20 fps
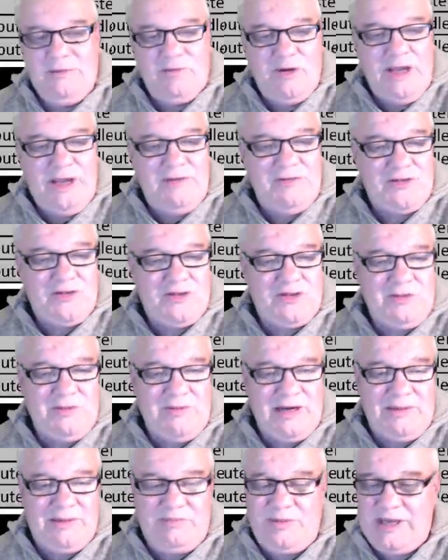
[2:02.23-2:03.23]
have a
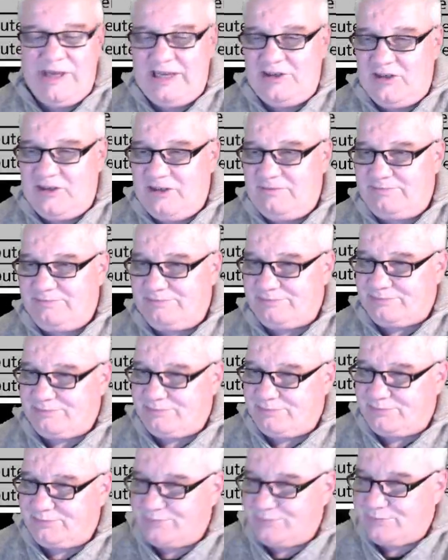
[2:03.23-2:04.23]
similar pattern
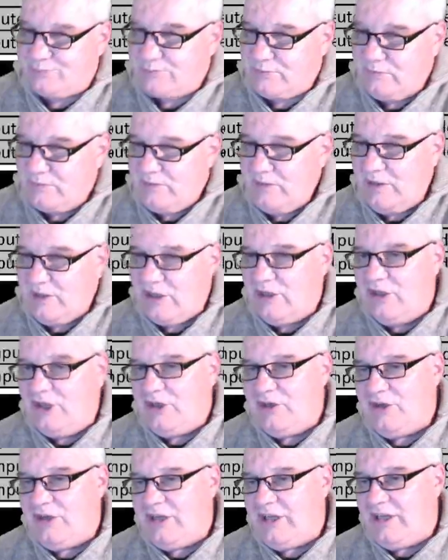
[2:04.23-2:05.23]

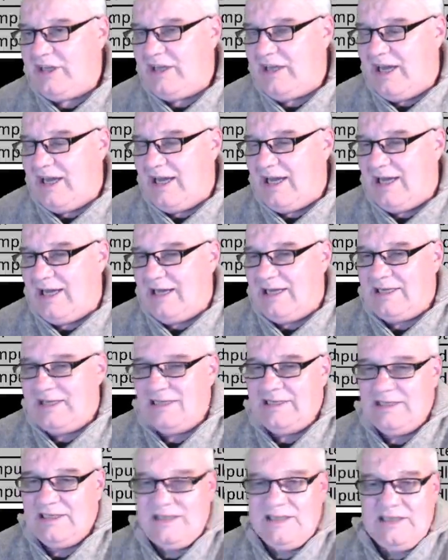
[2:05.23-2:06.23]
in the
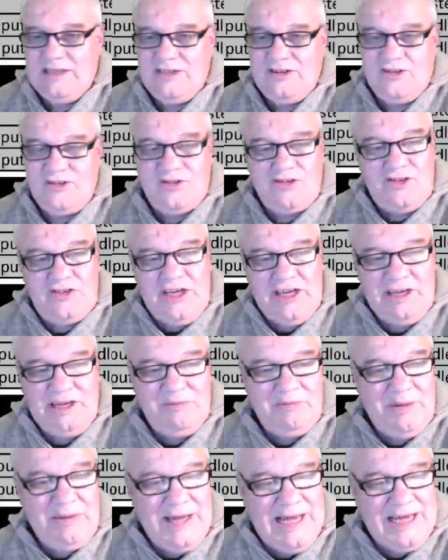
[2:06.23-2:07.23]

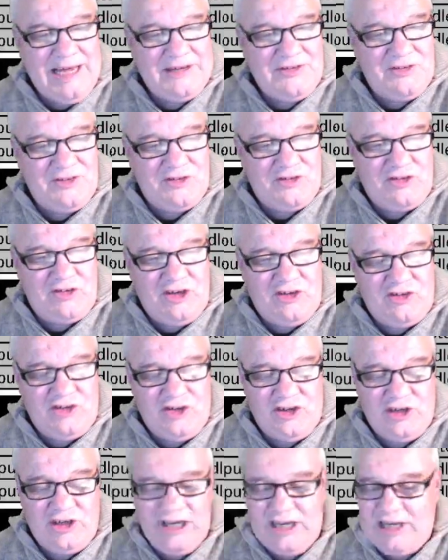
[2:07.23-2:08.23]
second part of the
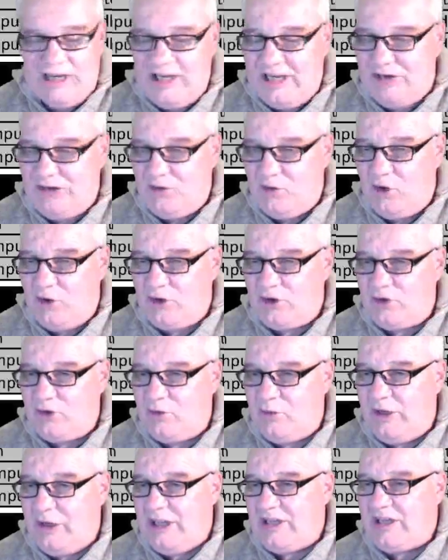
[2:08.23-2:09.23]
session later on in the
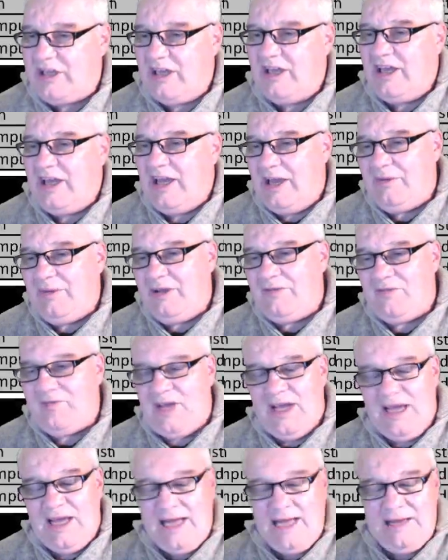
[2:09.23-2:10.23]
week.
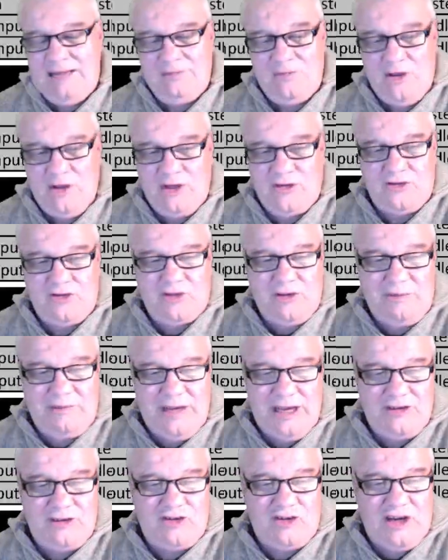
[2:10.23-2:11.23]
However, not so
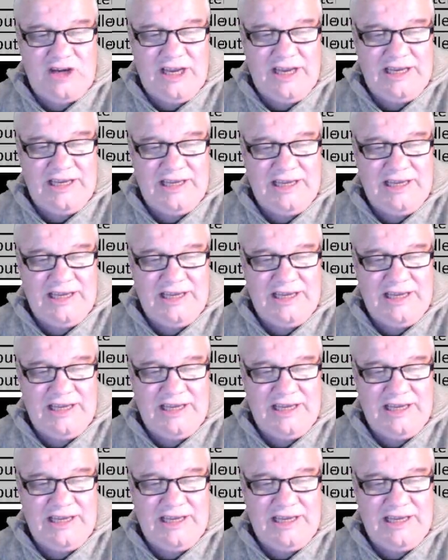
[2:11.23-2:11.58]
much of